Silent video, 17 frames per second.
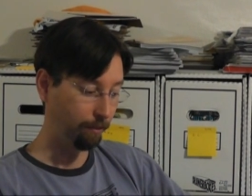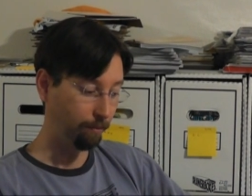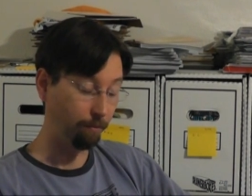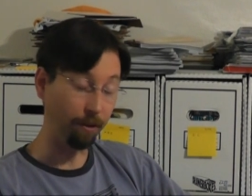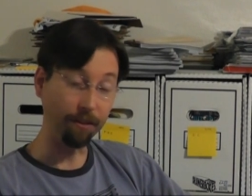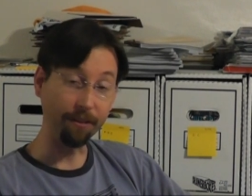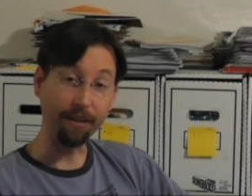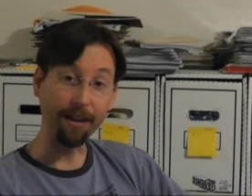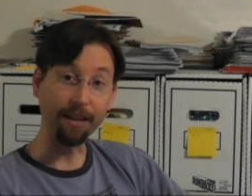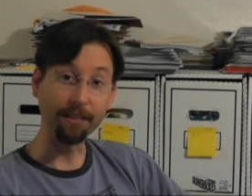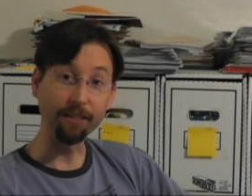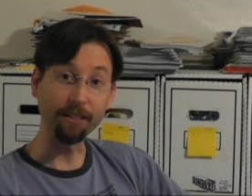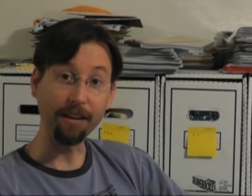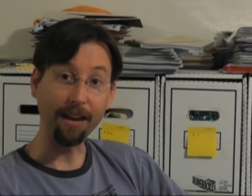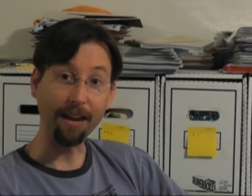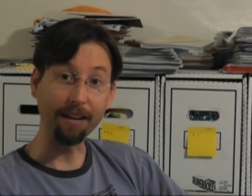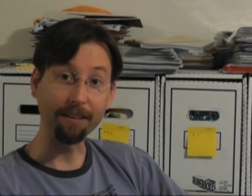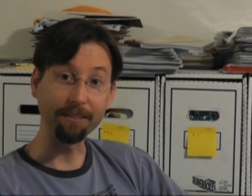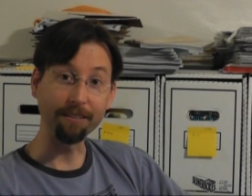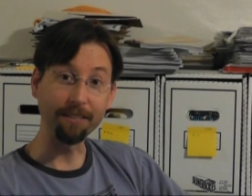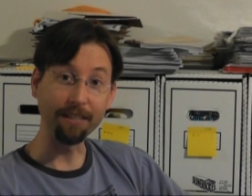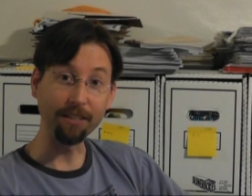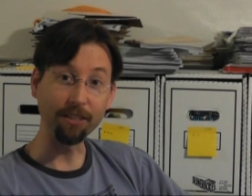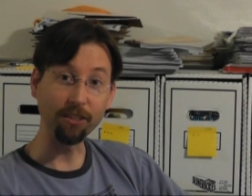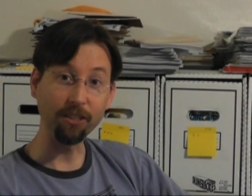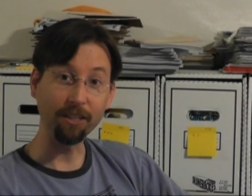one of the heads at
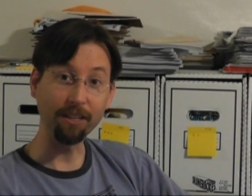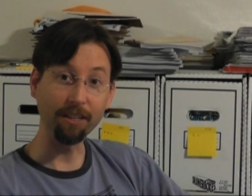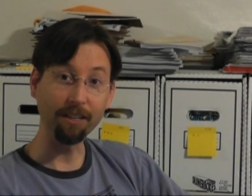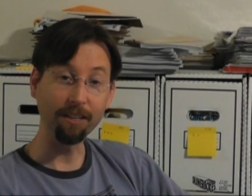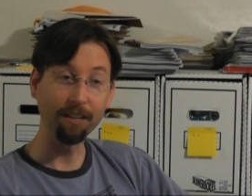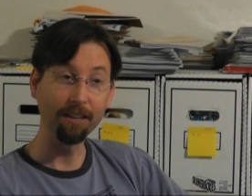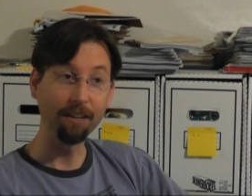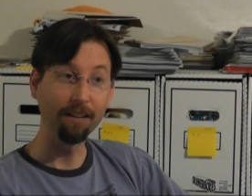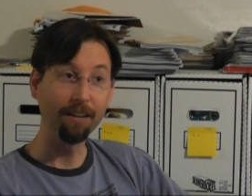DC,